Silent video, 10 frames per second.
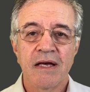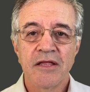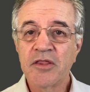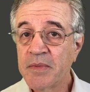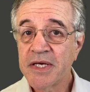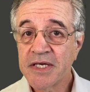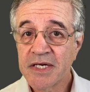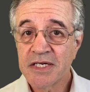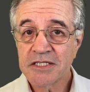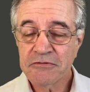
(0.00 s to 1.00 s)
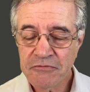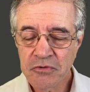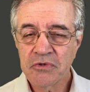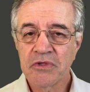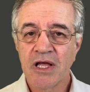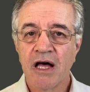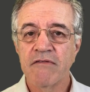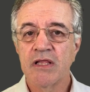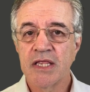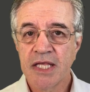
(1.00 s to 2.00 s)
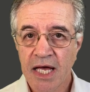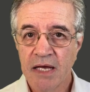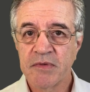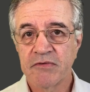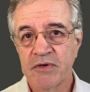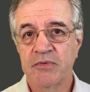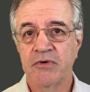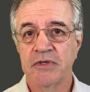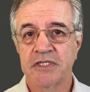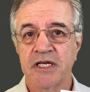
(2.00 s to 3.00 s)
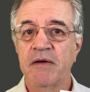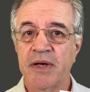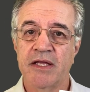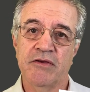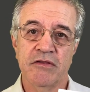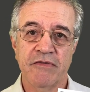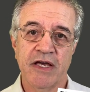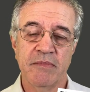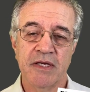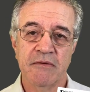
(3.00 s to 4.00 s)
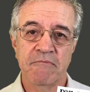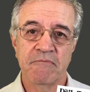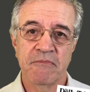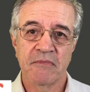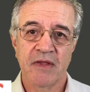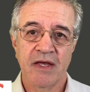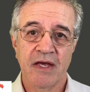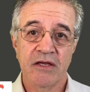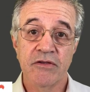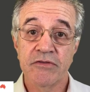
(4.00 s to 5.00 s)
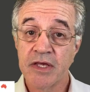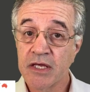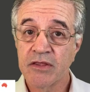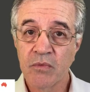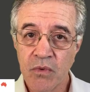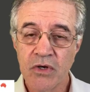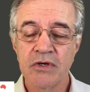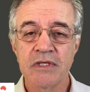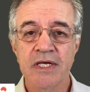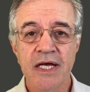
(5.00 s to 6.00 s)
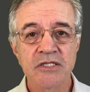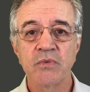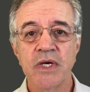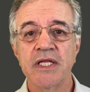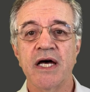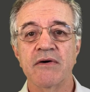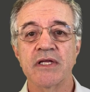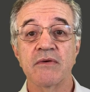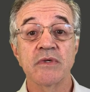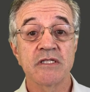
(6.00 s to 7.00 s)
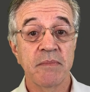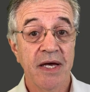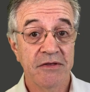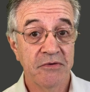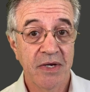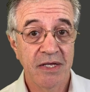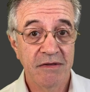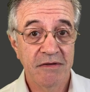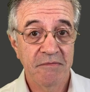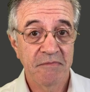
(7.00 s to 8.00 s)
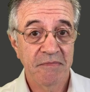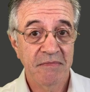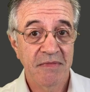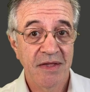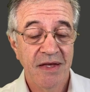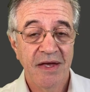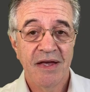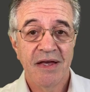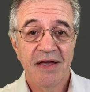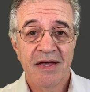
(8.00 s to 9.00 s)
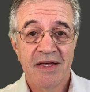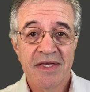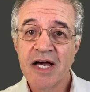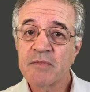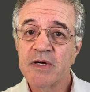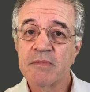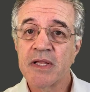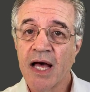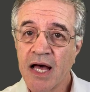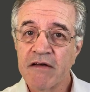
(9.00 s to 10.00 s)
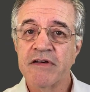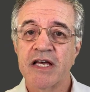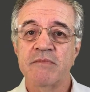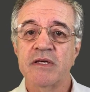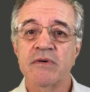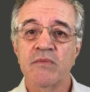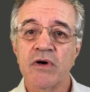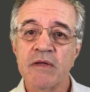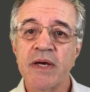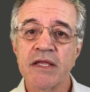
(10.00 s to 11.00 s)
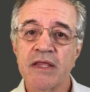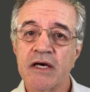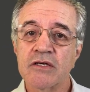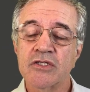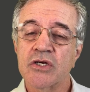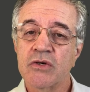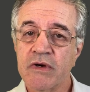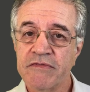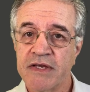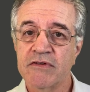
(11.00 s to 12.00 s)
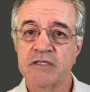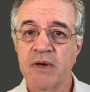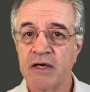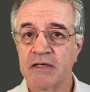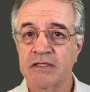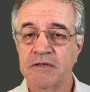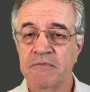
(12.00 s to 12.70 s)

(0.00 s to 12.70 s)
The media is full of alarming reports about youth vaping. You'd think the world as we know it was about to end. Young people are vaping, but what about those who have never smoked?